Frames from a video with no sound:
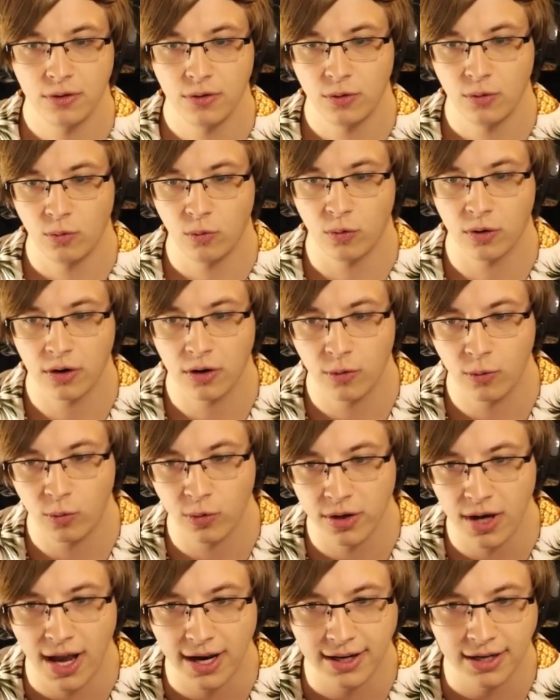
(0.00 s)
We're, we're
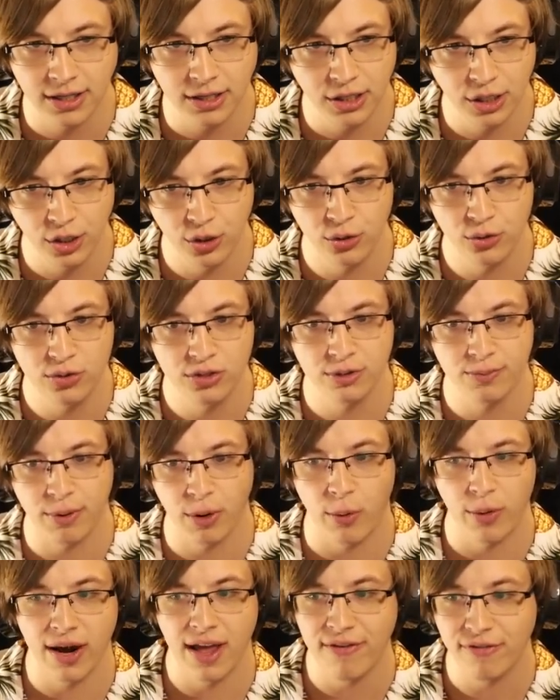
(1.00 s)
not going to lose, but
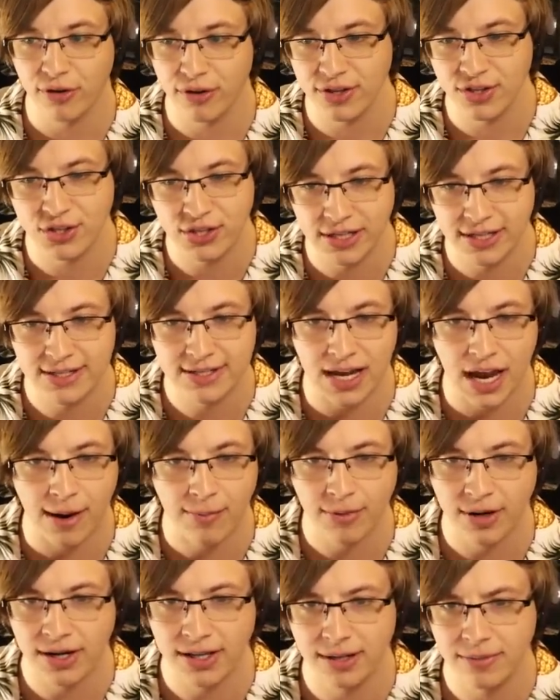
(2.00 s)
whatever this is, I'm
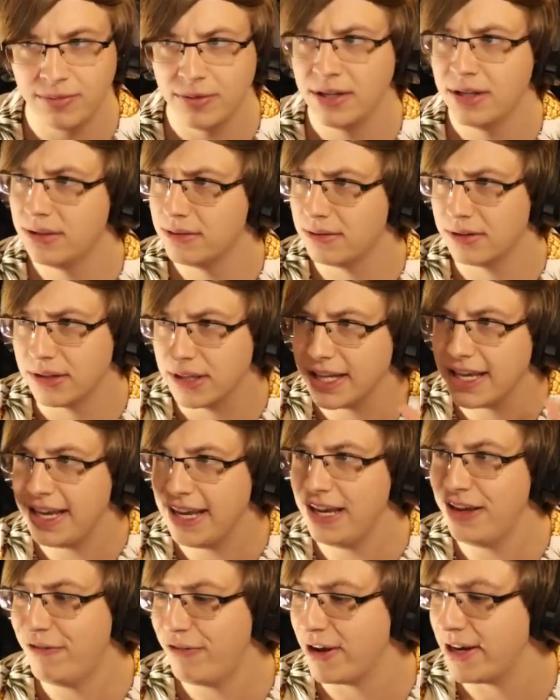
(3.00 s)
going to
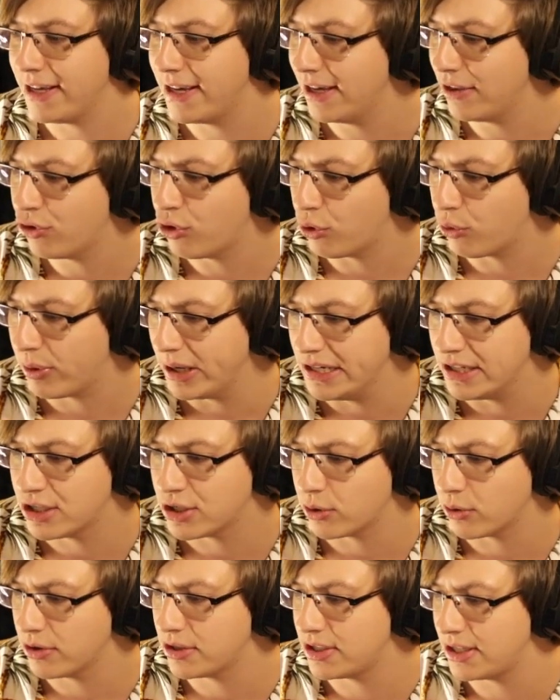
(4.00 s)
leave and get the
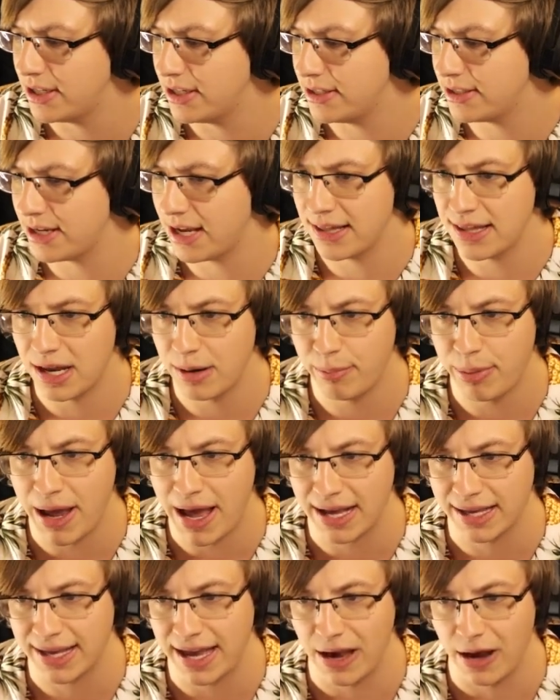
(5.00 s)
resources and then
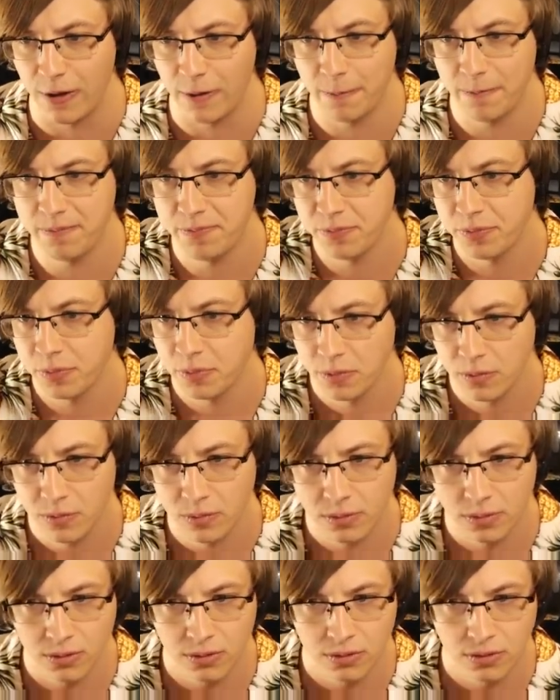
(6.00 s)
back out.
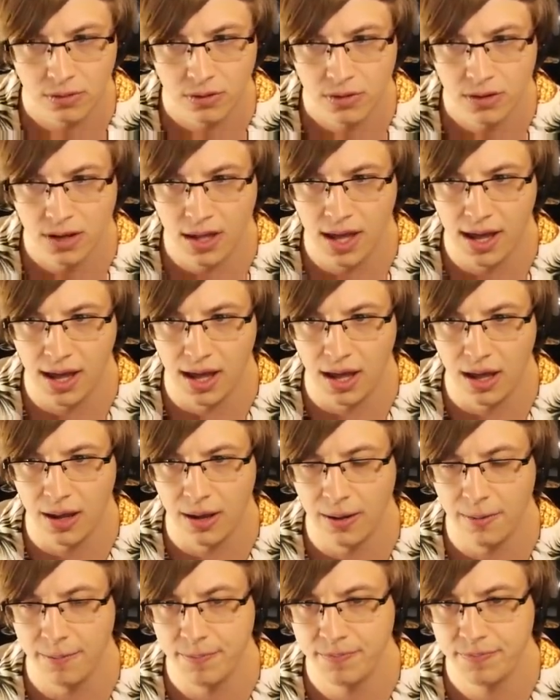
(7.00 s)

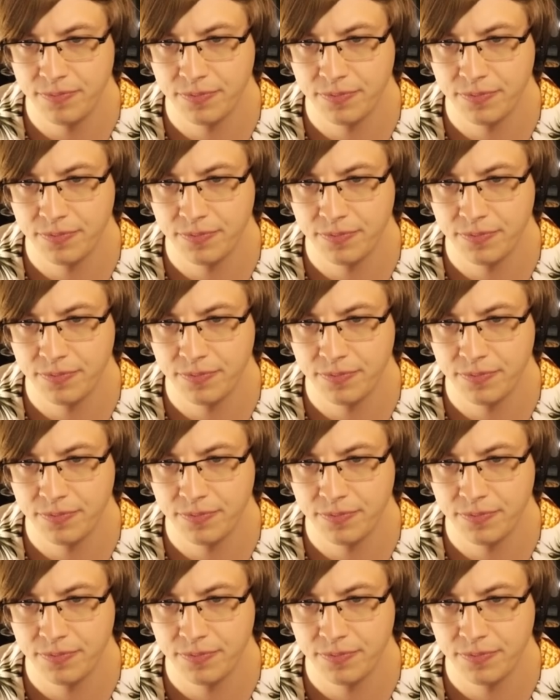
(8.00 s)
Um,